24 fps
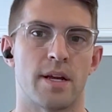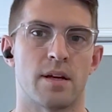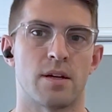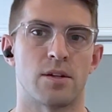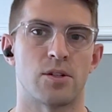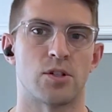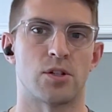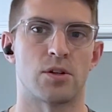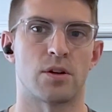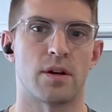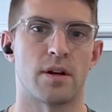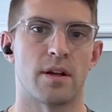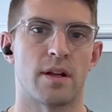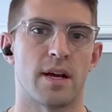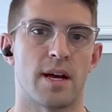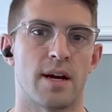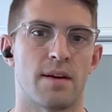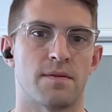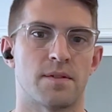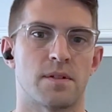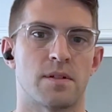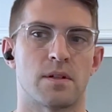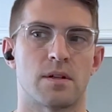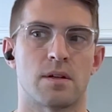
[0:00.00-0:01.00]
Because you're going to
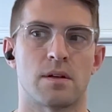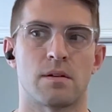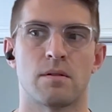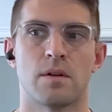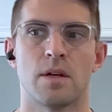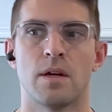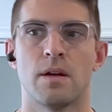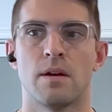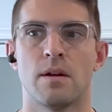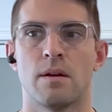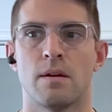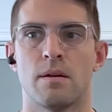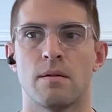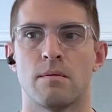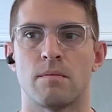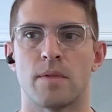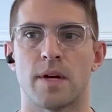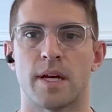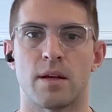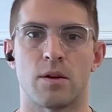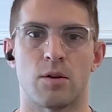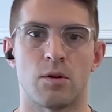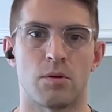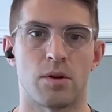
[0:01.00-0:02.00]
have to,
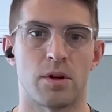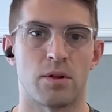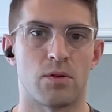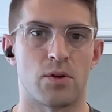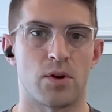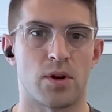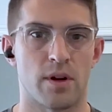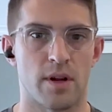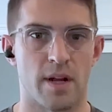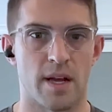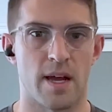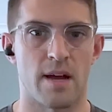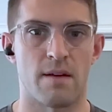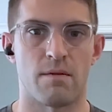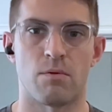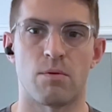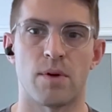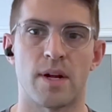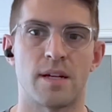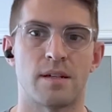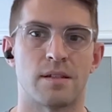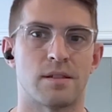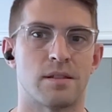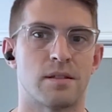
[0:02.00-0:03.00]
like, you're either going to have
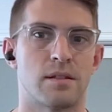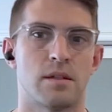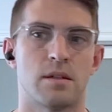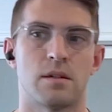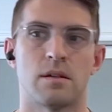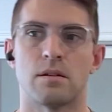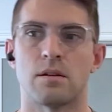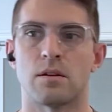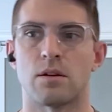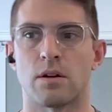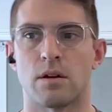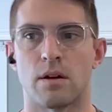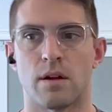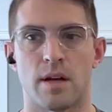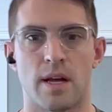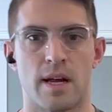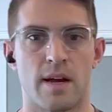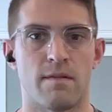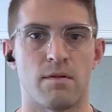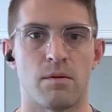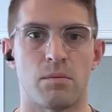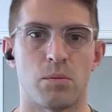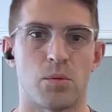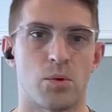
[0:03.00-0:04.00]
rent, you're going to
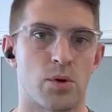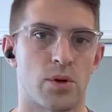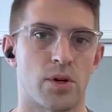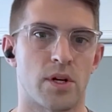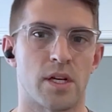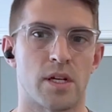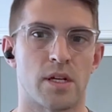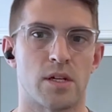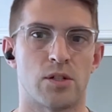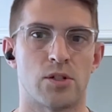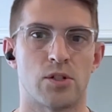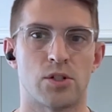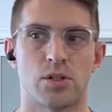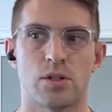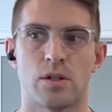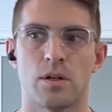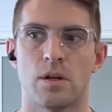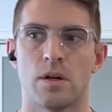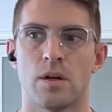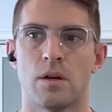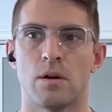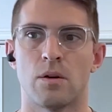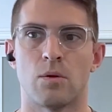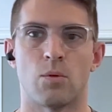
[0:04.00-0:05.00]
have a mortgage,
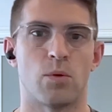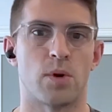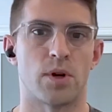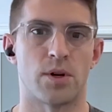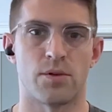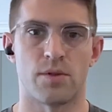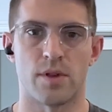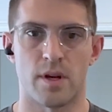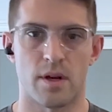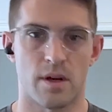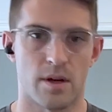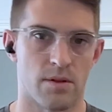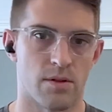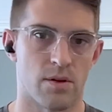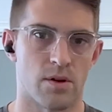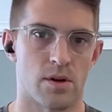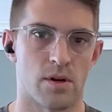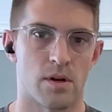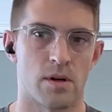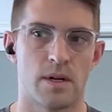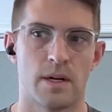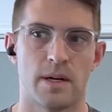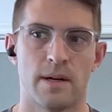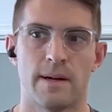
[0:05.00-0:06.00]
one or the
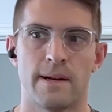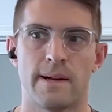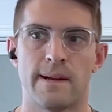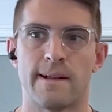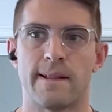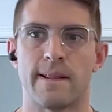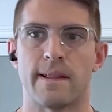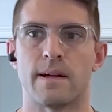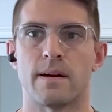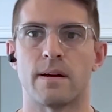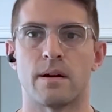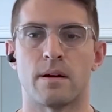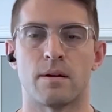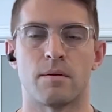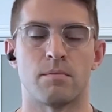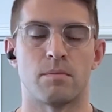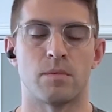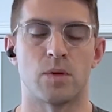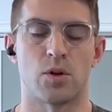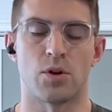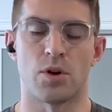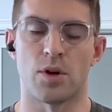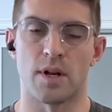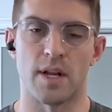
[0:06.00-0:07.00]
other.
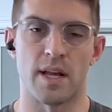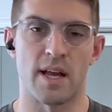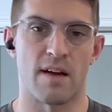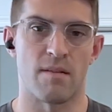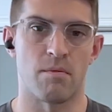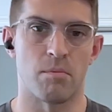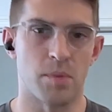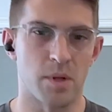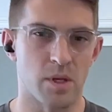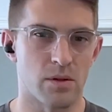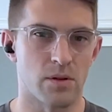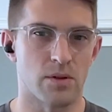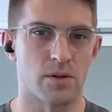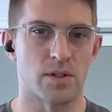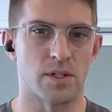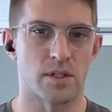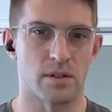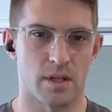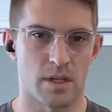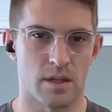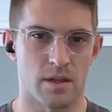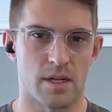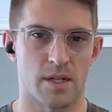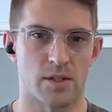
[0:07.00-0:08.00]
You're going to have bills
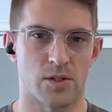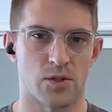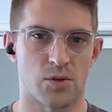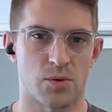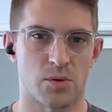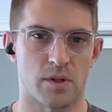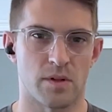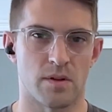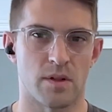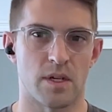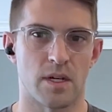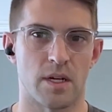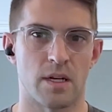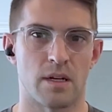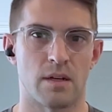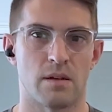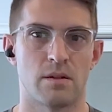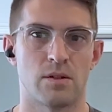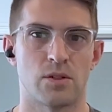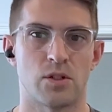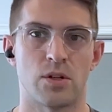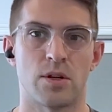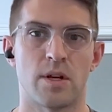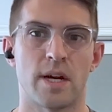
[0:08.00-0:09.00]
and like that sort of thing.
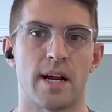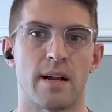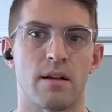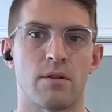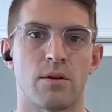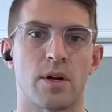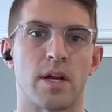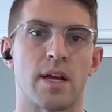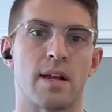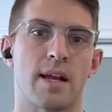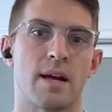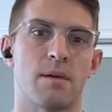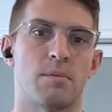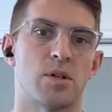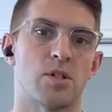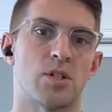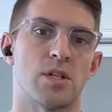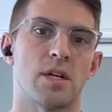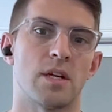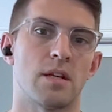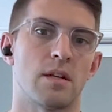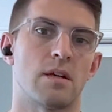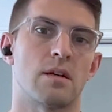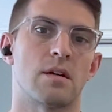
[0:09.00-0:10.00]
So you got to look at how
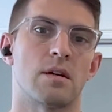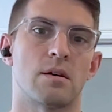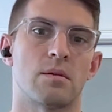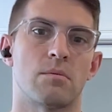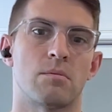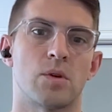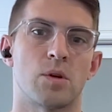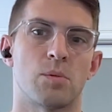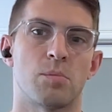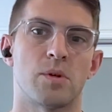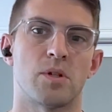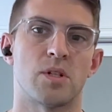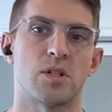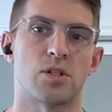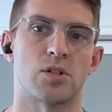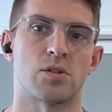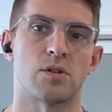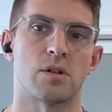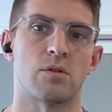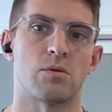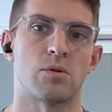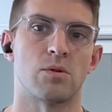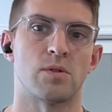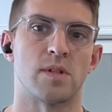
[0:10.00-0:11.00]
much income you're
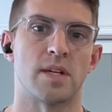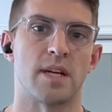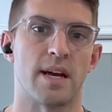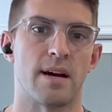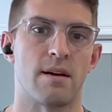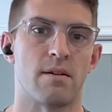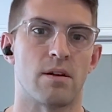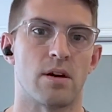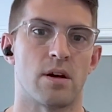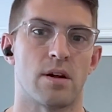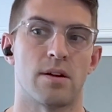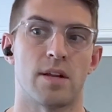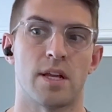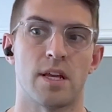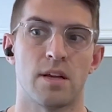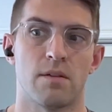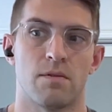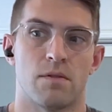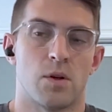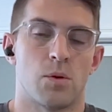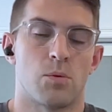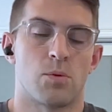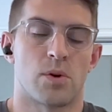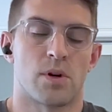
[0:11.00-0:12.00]
potentially losing out on
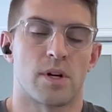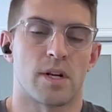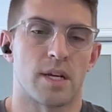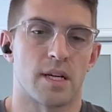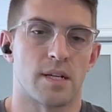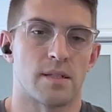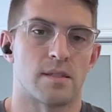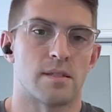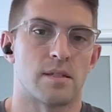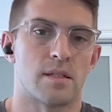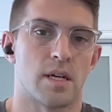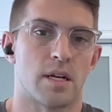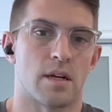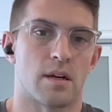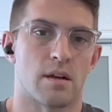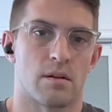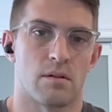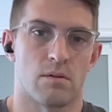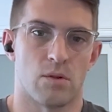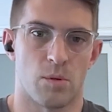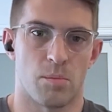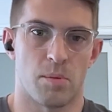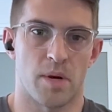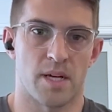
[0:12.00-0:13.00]
if you were to get sick
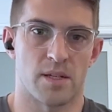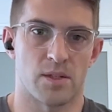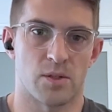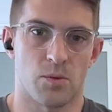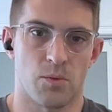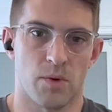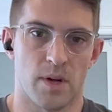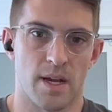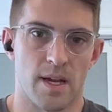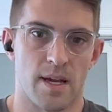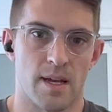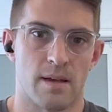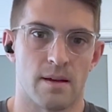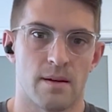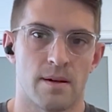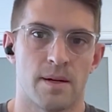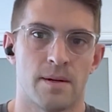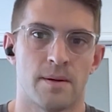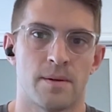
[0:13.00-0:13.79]
or pass away.